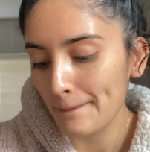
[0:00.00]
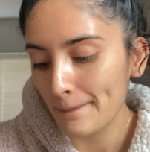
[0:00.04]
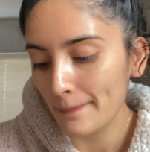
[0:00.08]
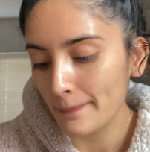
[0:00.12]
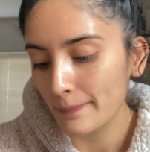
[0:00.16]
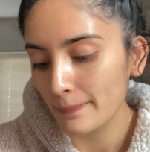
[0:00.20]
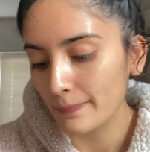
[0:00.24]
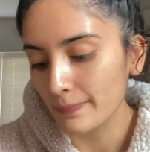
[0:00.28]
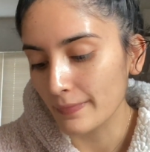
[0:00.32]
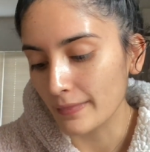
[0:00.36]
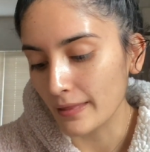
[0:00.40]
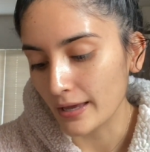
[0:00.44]

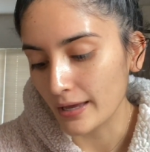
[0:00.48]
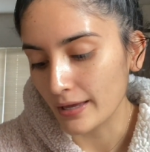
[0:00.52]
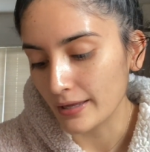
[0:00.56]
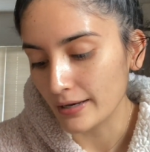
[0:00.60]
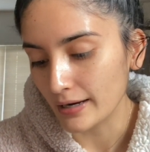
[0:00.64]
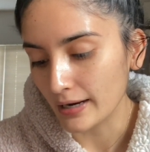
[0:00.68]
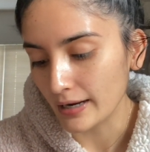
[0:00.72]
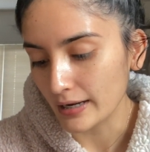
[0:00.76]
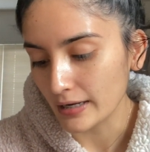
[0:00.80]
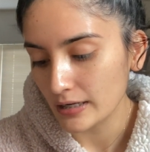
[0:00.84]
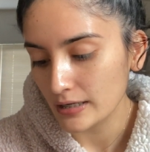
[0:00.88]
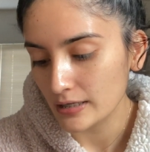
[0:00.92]
Then
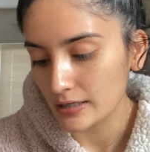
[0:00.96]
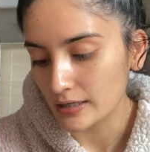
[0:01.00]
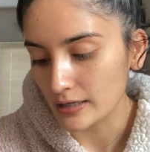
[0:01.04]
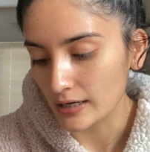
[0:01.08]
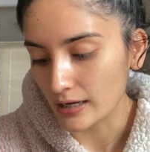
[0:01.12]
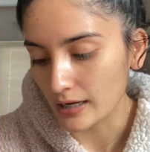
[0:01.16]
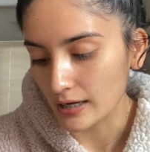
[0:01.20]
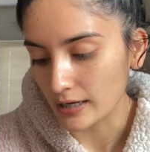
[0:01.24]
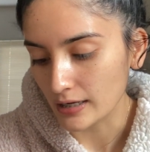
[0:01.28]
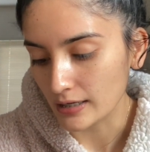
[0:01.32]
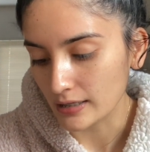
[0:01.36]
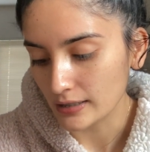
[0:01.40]
I
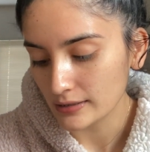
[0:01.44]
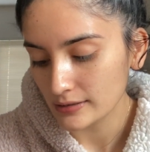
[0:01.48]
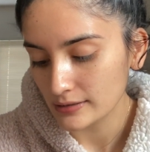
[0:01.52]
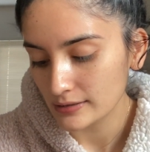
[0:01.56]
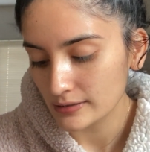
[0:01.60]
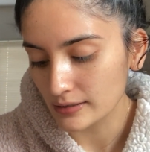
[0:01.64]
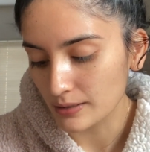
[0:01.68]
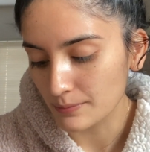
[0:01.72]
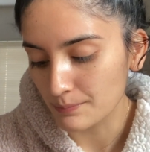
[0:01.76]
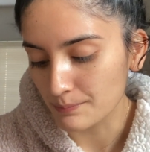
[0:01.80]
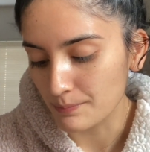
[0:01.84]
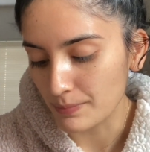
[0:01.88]
got the
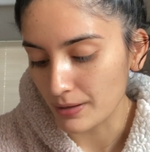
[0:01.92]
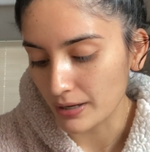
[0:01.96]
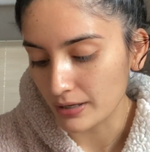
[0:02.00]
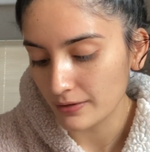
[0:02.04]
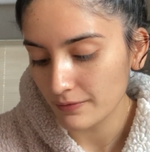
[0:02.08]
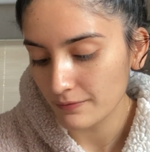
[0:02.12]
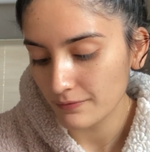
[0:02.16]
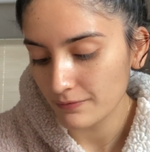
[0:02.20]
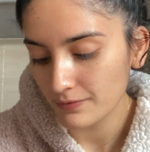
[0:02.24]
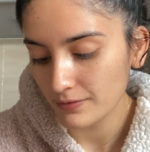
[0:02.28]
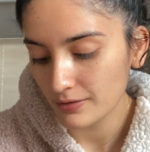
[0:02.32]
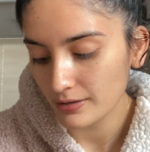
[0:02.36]

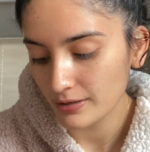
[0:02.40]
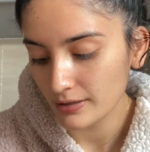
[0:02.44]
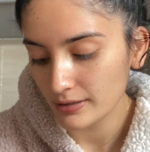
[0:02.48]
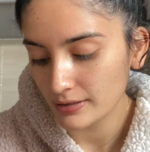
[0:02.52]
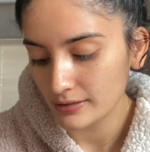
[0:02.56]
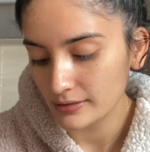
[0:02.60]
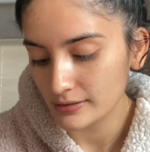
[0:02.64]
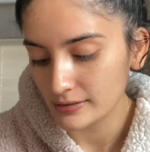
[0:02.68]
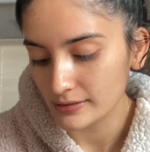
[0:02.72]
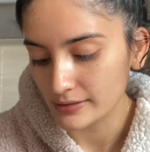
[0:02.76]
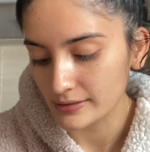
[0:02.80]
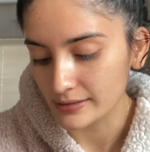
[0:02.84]
Benefit
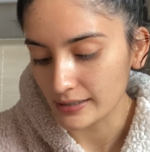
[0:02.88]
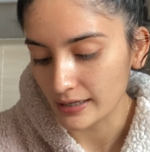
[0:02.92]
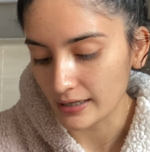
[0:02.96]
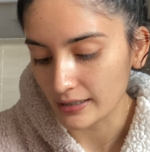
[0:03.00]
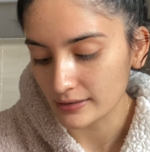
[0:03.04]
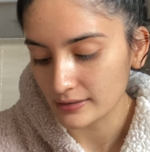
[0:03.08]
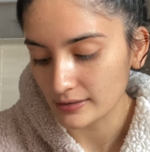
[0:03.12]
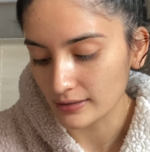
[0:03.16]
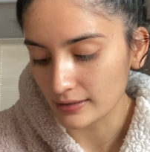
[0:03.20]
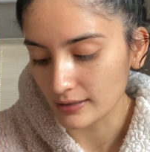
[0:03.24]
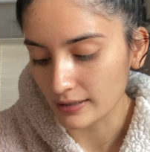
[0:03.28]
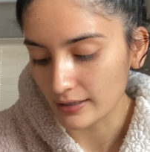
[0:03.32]

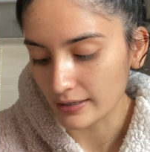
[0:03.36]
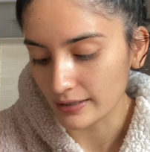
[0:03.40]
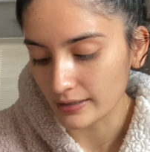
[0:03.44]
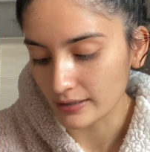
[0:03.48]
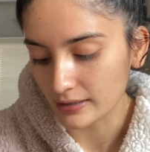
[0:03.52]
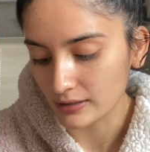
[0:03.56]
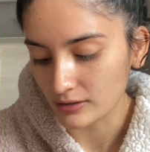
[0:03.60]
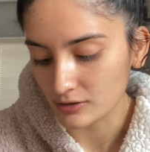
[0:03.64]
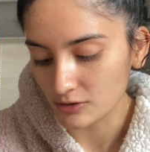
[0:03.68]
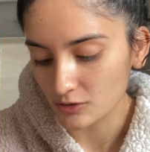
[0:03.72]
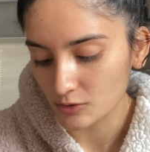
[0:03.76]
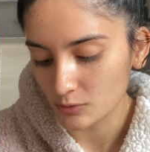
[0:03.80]

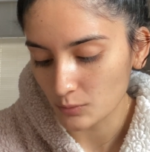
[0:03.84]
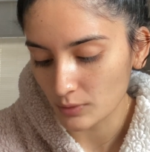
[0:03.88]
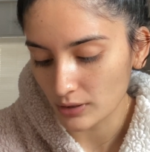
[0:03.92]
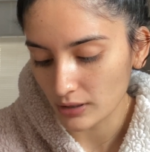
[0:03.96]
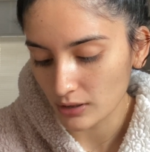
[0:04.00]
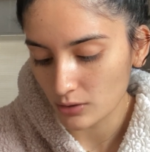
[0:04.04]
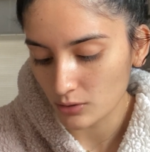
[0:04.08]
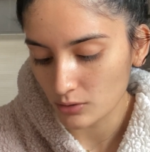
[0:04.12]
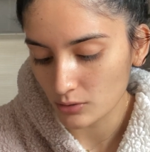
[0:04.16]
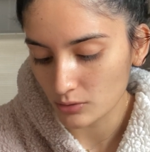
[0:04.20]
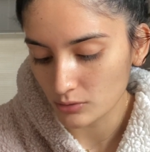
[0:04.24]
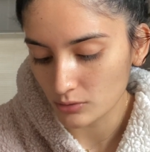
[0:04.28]
Dandelion
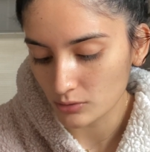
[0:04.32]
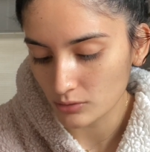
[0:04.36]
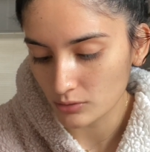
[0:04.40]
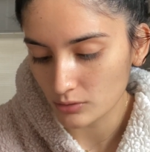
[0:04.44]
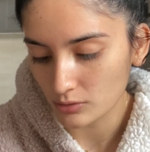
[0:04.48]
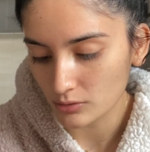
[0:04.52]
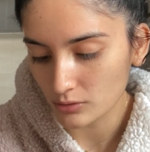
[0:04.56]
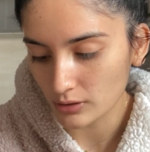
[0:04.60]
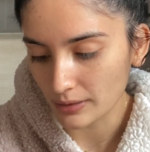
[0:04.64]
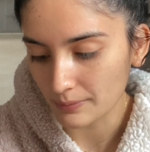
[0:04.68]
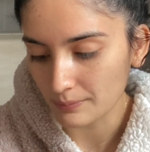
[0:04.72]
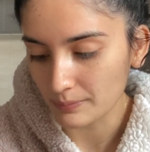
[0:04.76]
Twinkle.
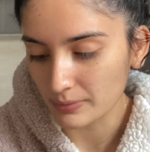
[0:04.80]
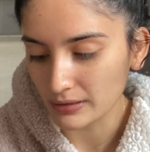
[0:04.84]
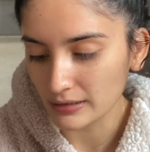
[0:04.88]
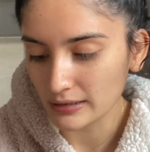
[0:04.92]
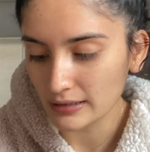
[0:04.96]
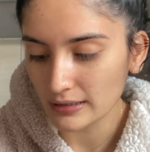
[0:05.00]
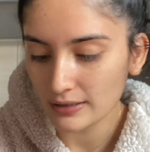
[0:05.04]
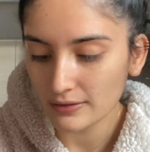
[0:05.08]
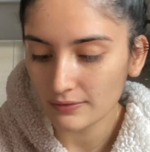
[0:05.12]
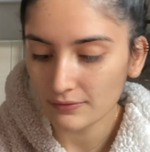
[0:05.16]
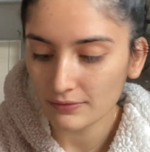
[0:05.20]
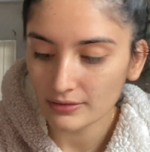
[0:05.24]
I
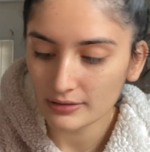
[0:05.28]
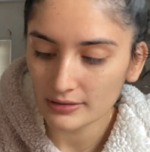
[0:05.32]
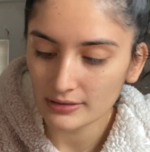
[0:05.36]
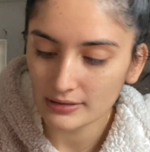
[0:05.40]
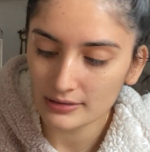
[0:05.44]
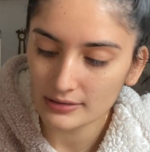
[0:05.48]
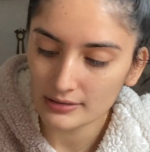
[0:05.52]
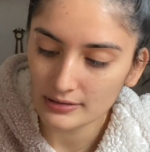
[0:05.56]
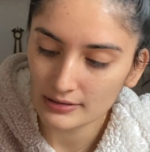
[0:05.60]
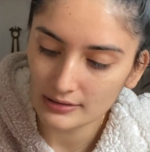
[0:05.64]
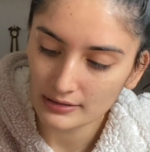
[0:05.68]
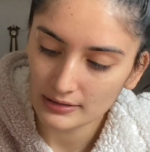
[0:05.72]
believe this
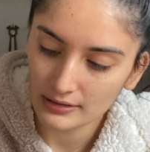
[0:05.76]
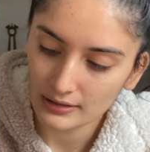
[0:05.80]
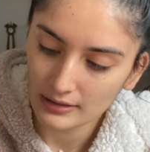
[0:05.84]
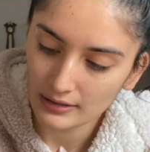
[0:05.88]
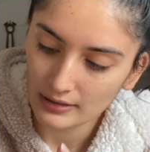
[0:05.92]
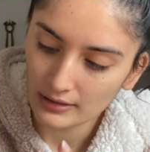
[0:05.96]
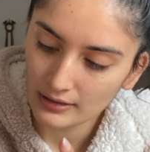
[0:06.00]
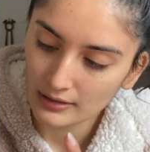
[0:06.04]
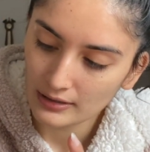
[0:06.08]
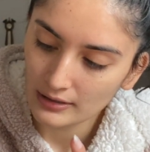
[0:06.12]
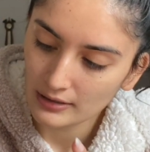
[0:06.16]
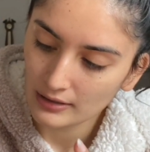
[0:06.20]
is
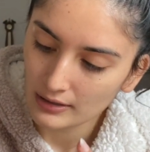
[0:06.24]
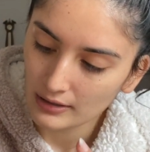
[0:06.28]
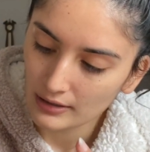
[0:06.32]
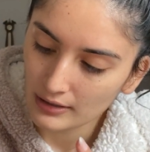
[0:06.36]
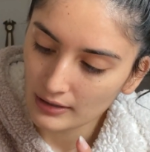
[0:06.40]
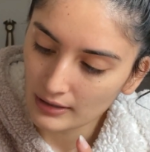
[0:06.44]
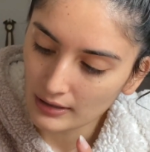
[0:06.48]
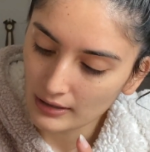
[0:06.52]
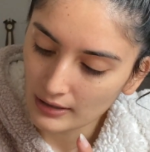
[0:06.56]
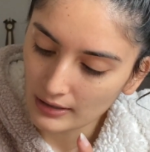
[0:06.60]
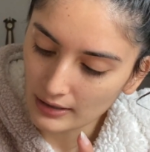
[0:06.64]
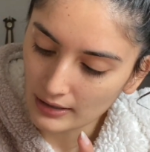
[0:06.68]

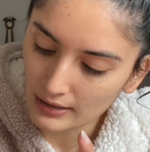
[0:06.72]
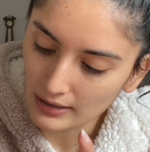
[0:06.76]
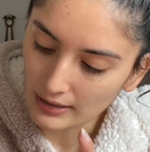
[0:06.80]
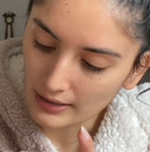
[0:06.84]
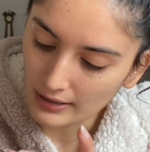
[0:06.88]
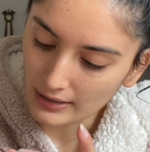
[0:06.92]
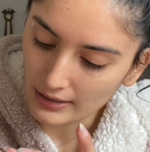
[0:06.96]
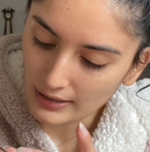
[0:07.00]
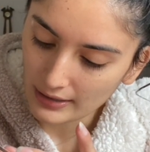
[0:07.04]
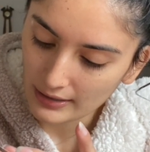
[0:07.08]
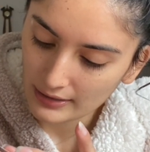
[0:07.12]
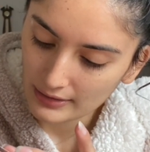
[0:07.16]

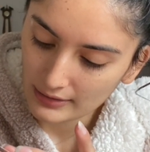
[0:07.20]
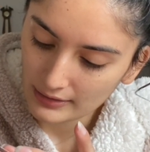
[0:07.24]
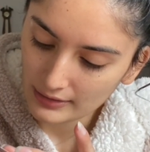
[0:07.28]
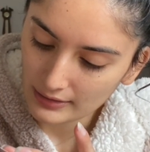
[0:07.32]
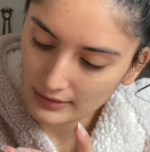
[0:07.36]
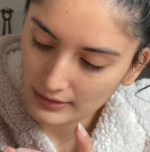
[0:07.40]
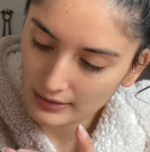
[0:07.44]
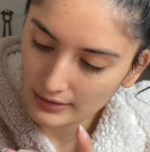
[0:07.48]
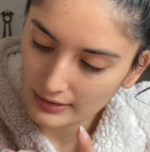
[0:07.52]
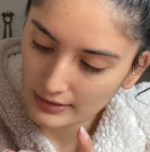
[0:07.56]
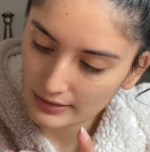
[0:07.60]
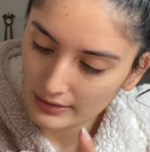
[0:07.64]

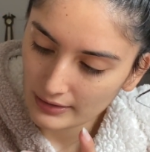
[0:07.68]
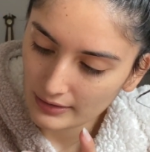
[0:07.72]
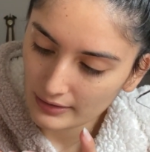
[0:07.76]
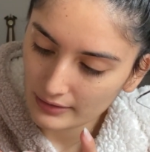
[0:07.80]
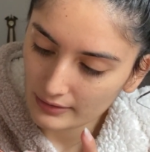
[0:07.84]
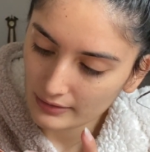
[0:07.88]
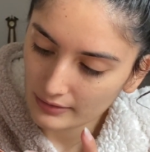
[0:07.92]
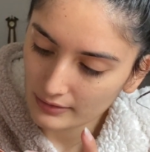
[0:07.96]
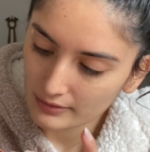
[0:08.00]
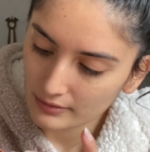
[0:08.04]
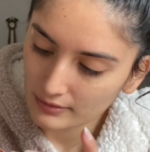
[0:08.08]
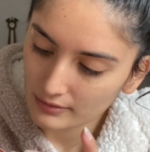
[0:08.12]
highlight.
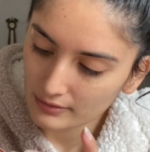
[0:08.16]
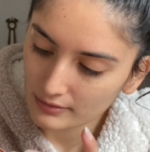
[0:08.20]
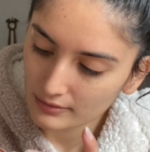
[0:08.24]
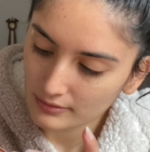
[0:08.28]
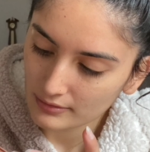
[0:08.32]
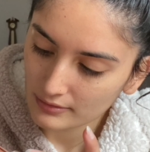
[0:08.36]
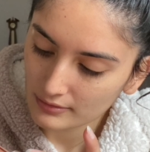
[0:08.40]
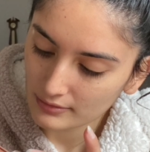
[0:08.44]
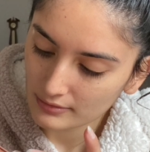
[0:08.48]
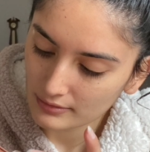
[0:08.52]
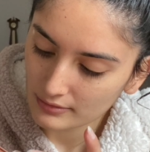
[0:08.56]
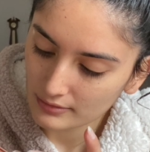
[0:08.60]

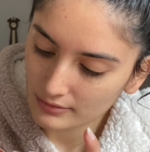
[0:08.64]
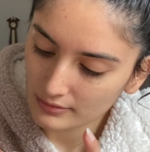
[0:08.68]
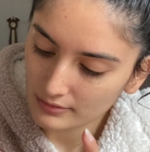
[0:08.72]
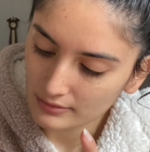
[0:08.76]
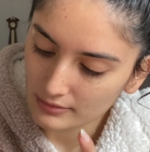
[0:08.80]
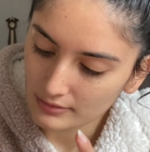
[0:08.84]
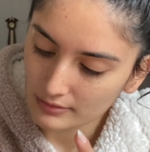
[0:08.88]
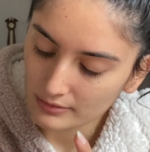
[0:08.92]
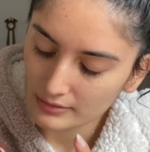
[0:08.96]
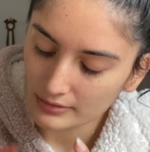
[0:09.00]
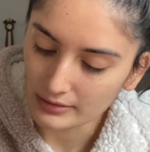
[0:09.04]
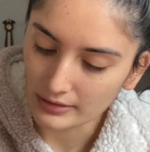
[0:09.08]

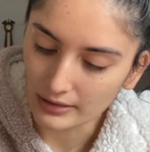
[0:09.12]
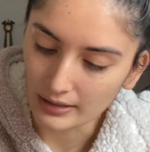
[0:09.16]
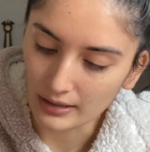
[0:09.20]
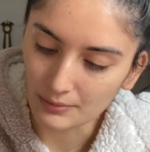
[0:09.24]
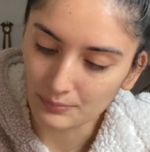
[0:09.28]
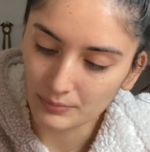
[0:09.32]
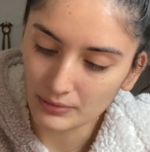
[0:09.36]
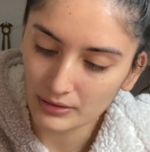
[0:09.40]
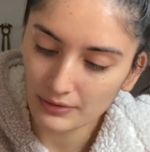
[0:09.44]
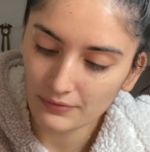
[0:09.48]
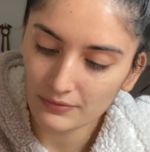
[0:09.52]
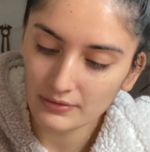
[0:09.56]
Yeah, I
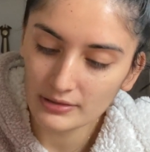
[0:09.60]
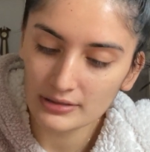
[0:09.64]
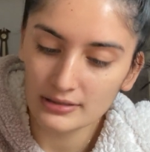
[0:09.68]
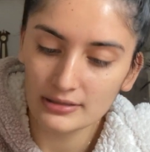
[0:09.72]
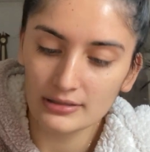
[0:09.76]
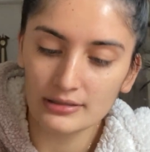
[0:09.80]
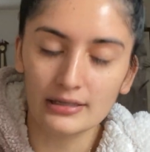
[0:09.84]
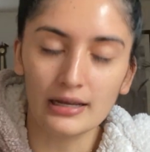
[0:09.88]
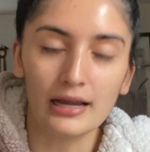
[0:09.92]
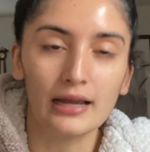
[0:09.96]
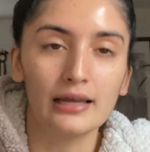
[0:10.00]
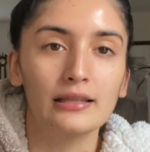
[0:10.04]
believe this is
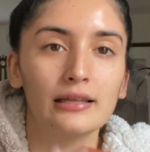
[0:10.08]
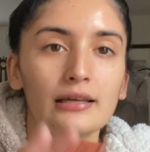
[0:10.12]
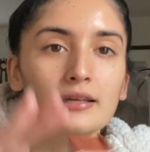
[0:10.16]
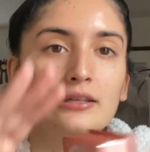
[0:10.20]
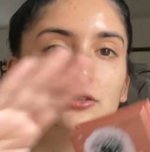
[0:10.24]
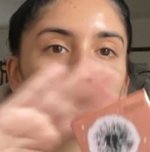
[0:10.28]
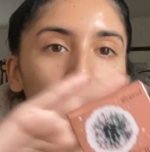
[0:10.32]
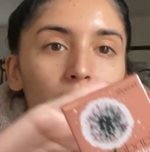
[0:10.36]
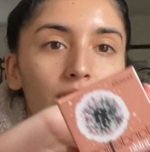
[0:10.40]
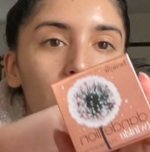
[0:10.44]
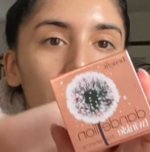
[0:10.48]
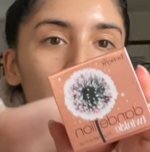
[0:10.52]
highlight, so
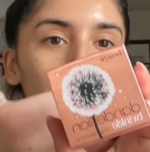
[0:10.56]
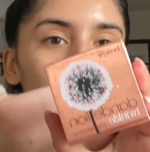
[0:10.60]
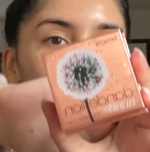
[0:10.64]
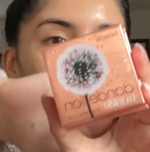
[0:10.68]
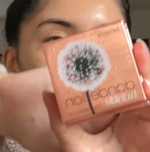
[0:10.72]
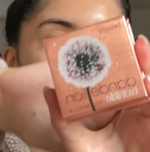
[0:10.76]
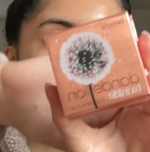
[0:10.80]
it looks like